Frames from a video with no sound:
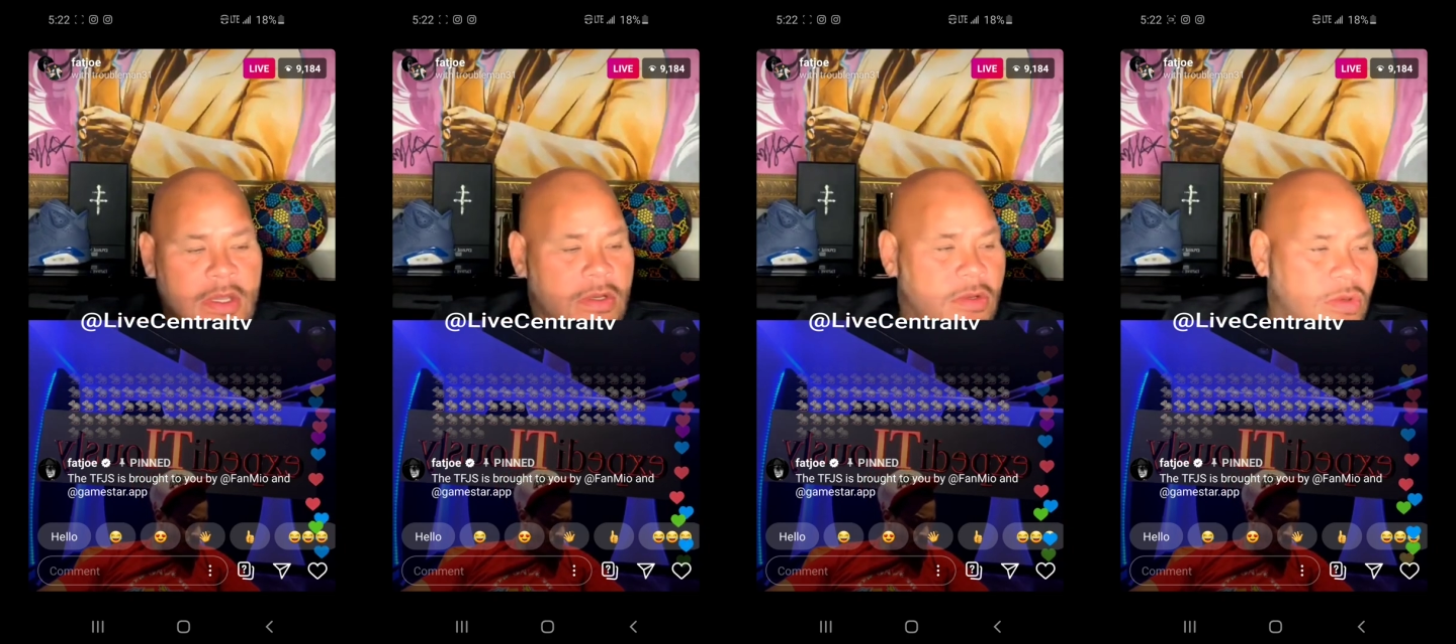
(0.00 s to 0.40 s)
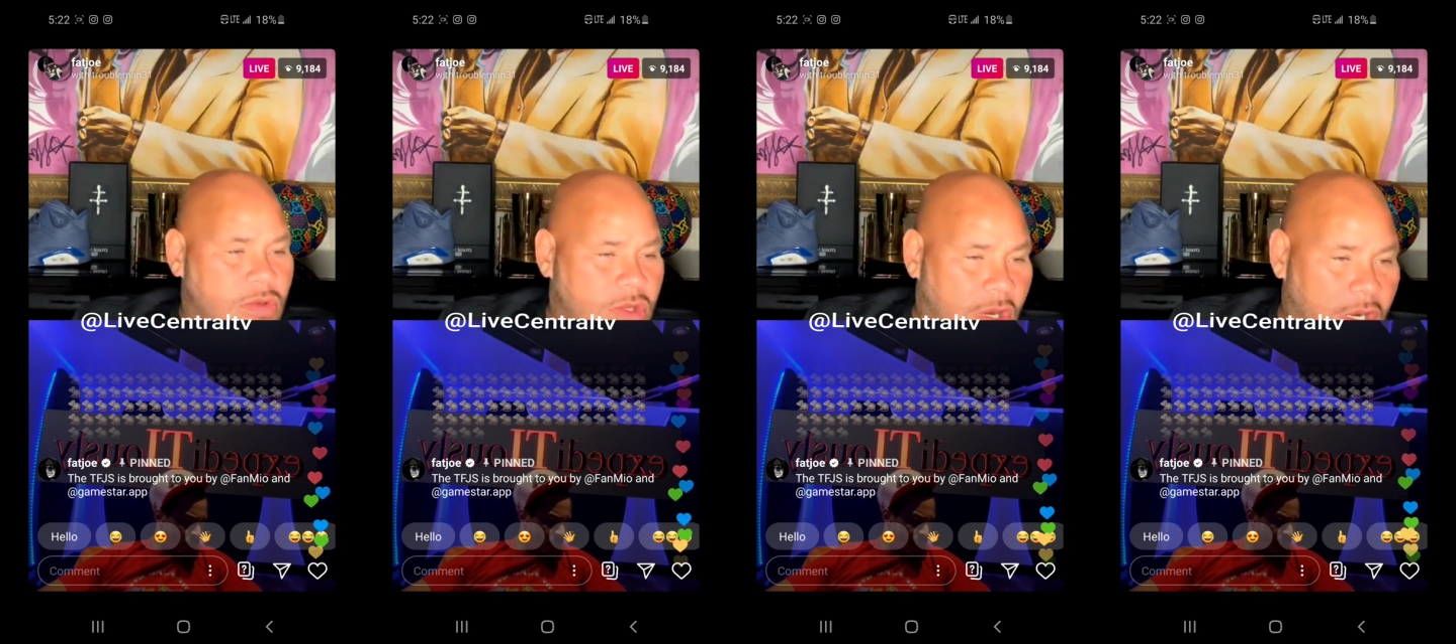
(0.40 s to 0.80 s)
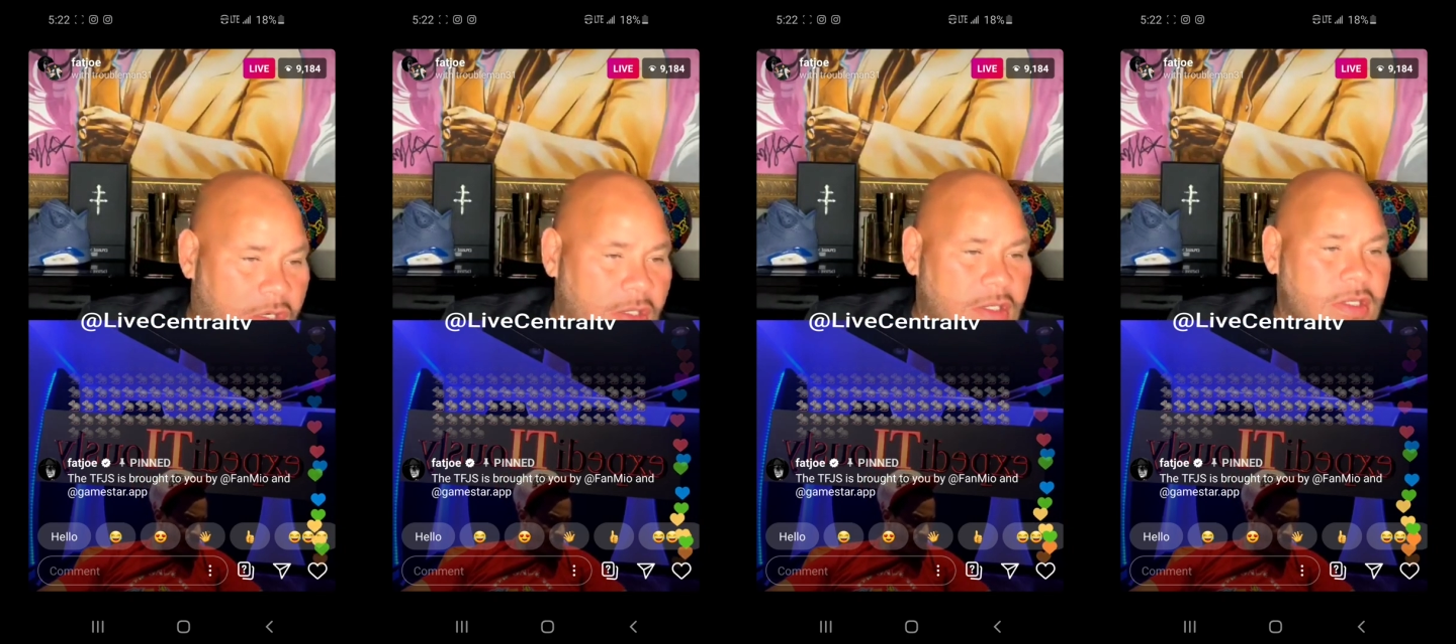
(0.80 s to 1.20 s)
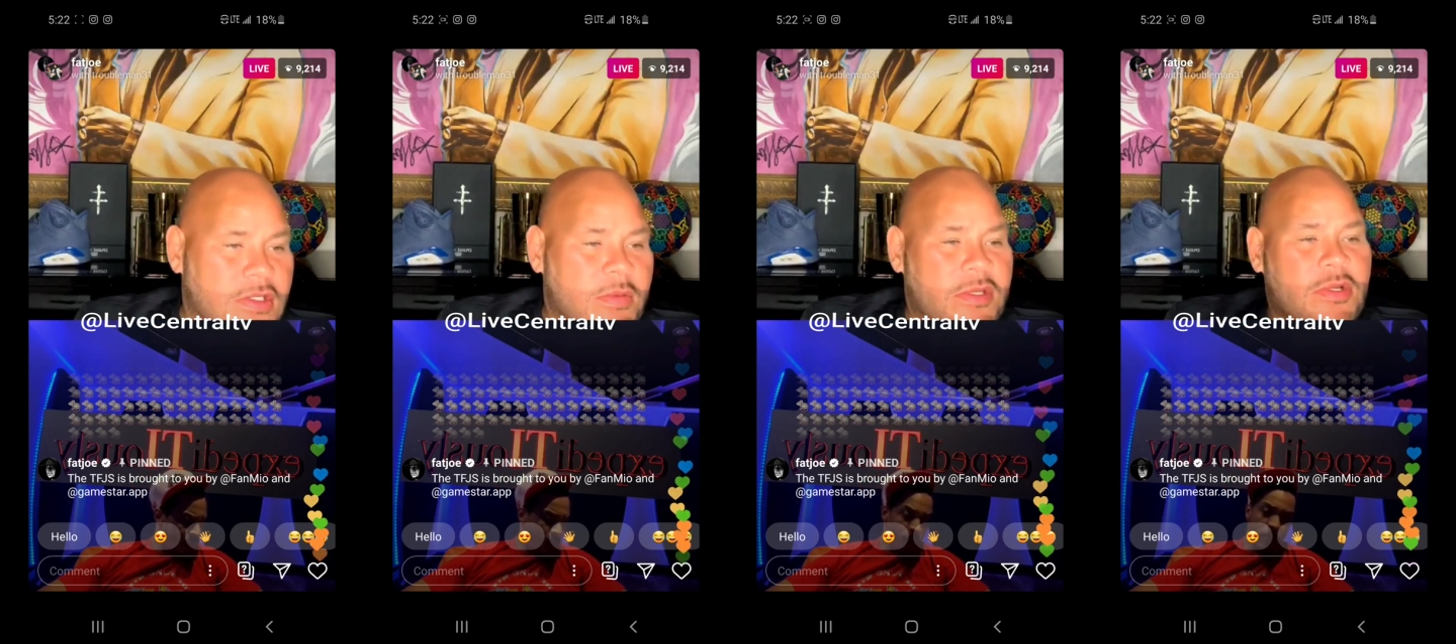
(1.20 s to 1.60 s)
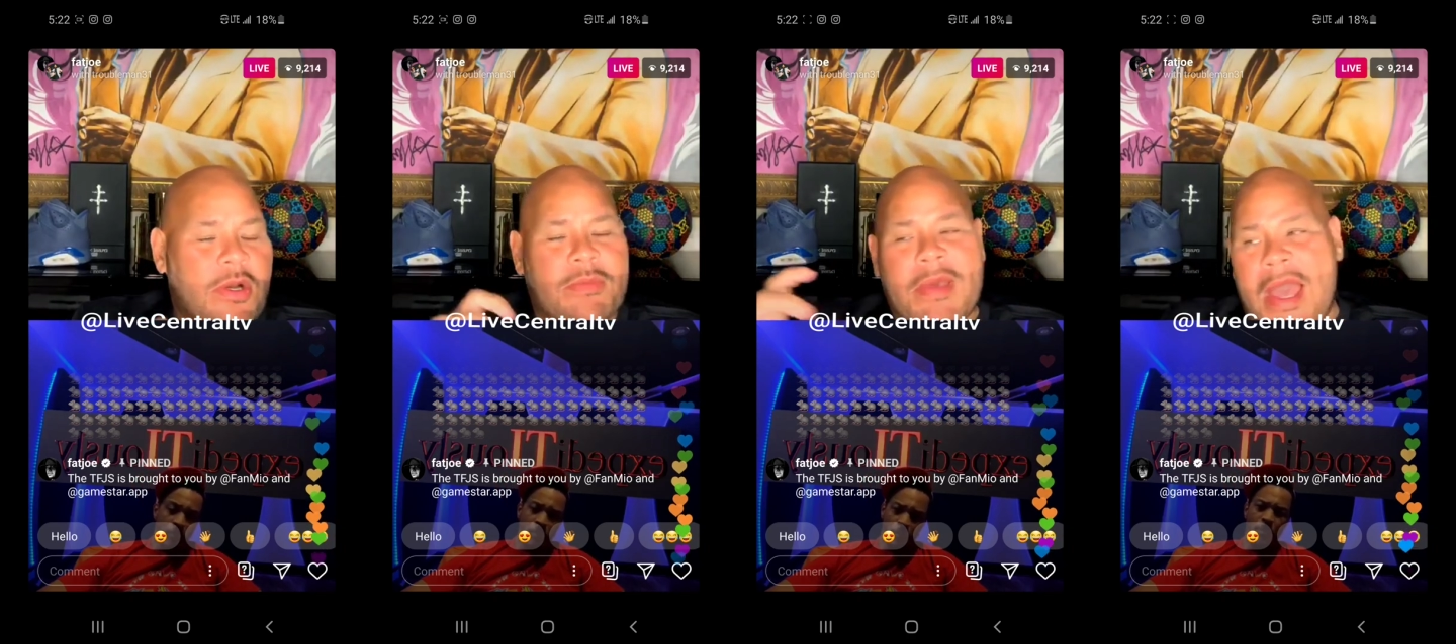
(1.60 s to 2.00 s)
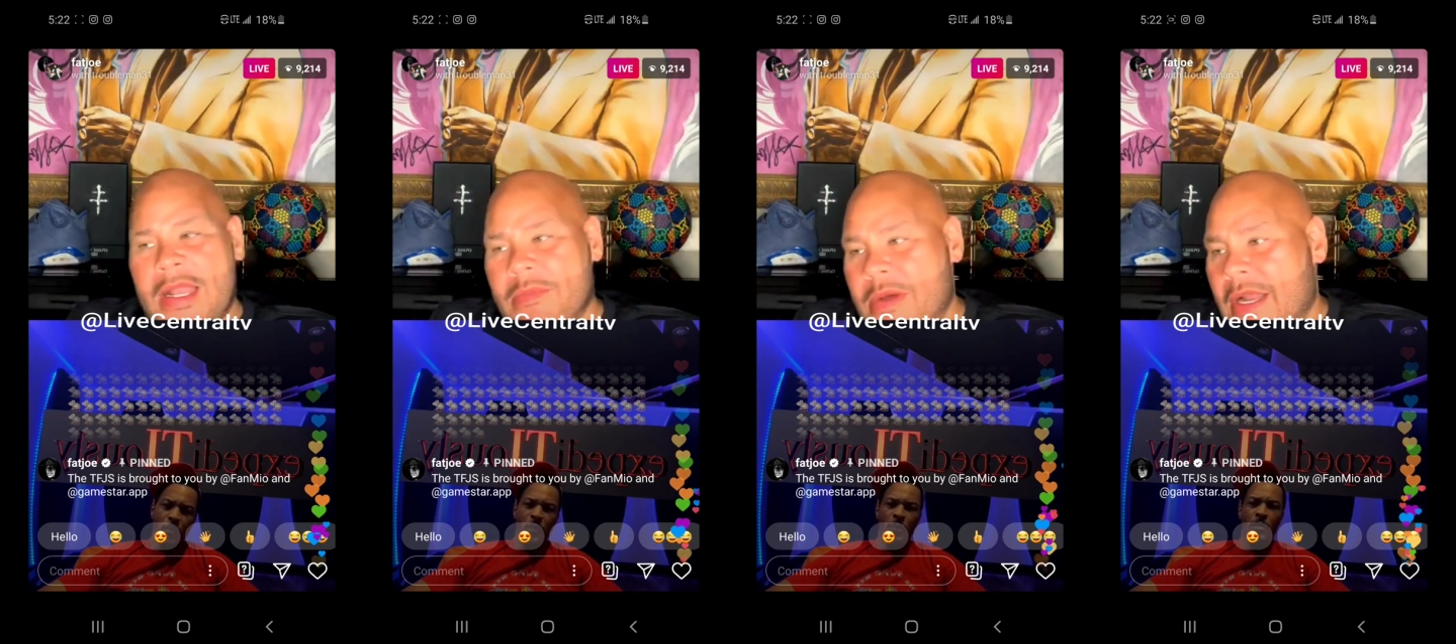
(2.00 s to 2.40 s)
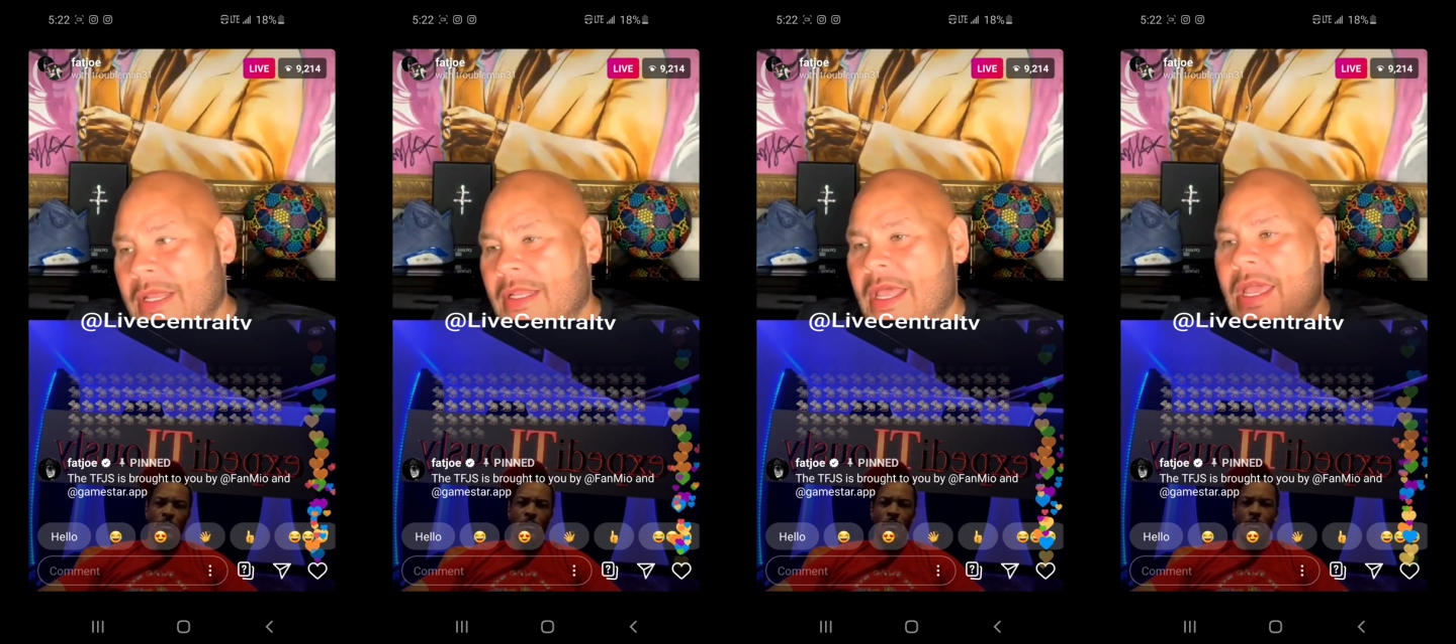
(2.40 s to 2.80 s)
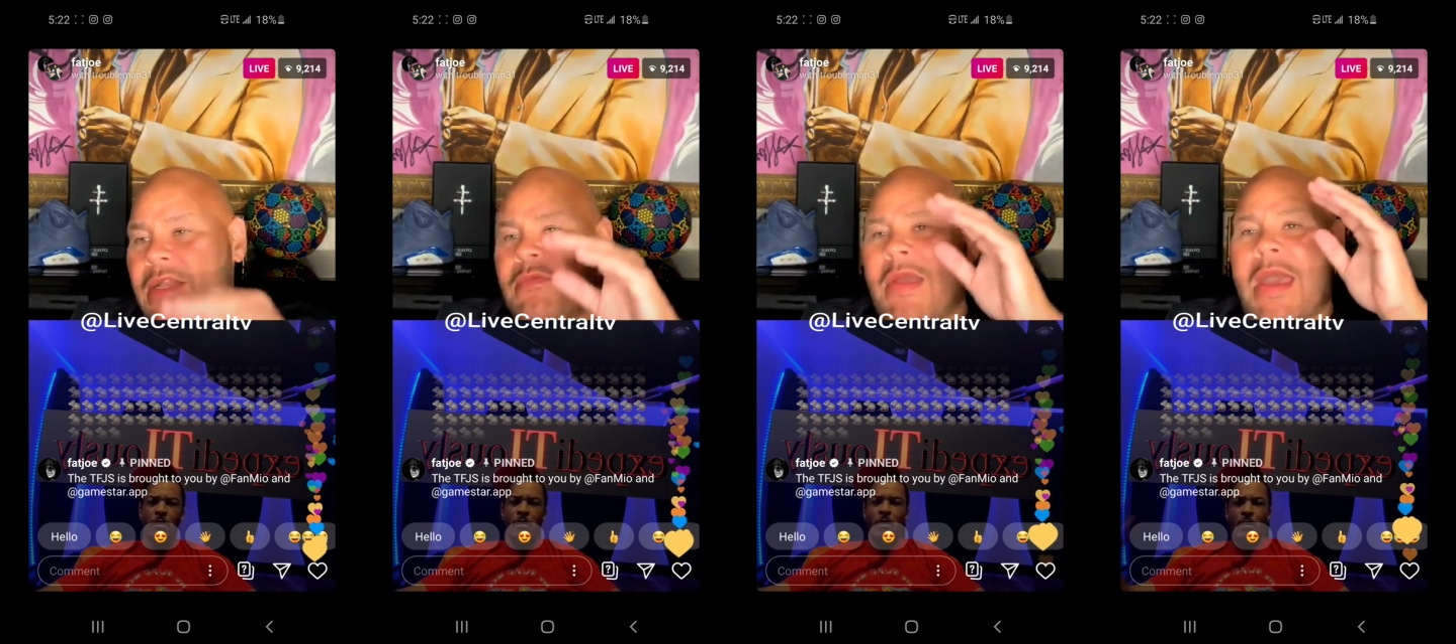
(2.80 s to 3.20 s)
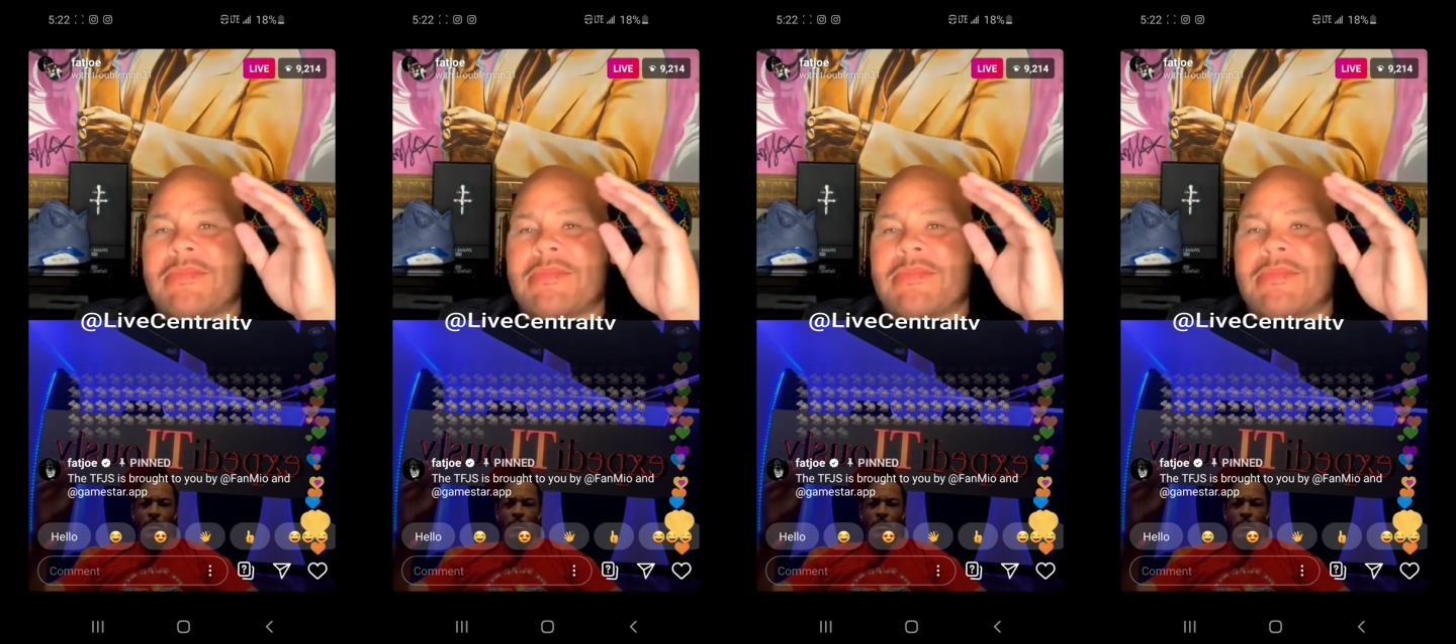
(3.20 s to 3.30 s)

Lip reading: New Yorkers. We talk bad about Atlanta rappers.